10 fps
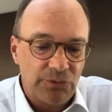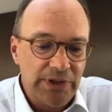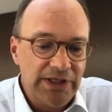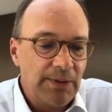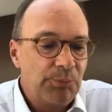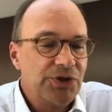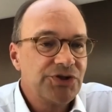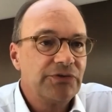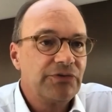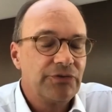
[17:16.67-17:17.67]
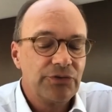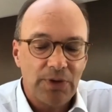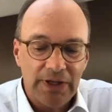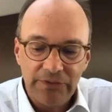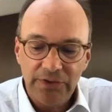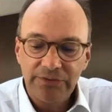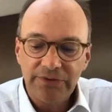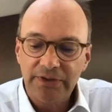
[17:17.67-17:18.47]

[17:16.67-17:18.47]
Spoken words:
really appreciated for the drivers,